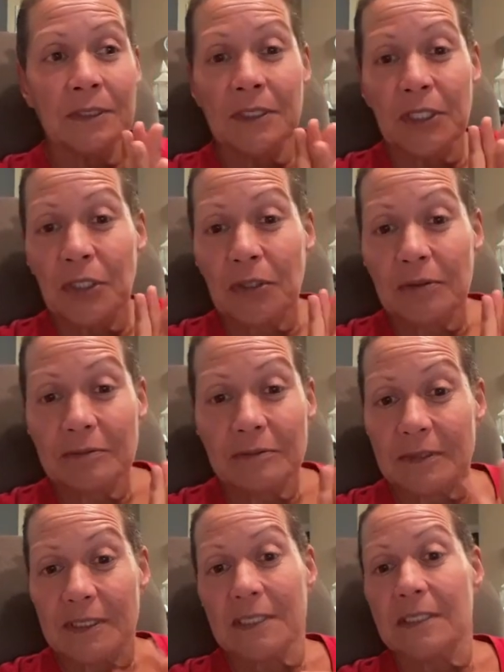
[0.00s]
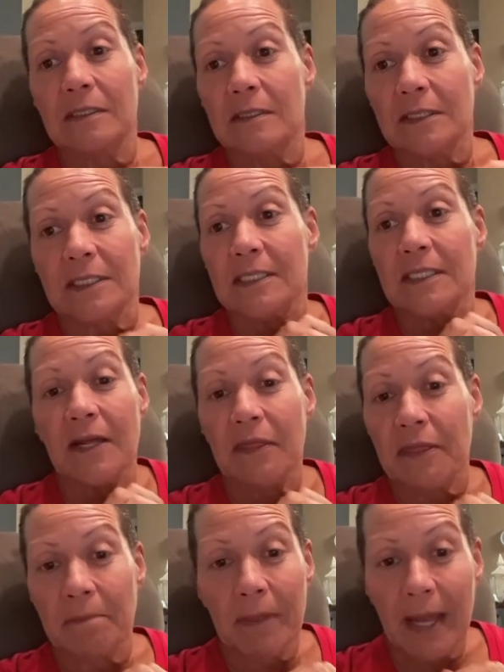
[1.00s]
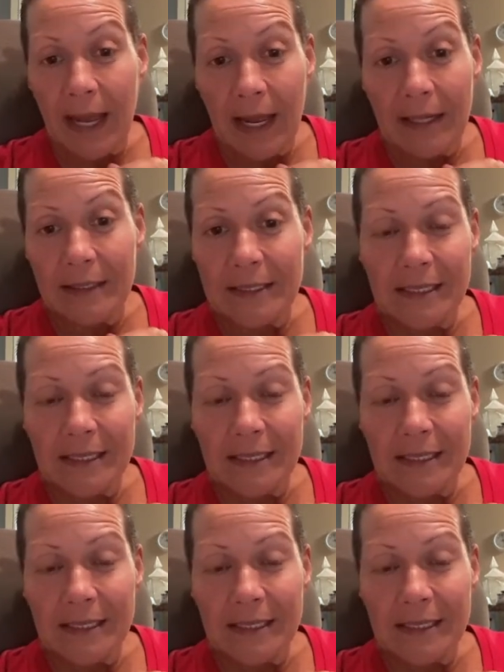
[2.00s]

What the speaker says: it's nothing bad.